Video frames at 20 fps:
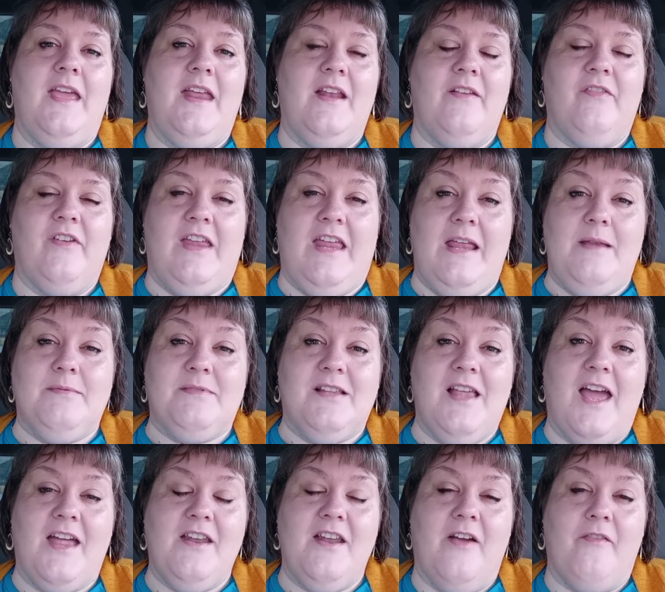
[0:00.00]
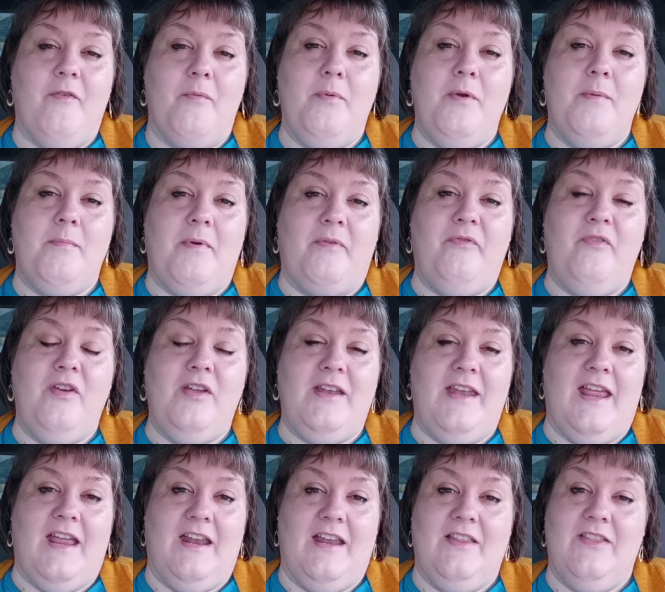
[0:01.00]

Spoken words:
And if I keep sliding off and put my foot down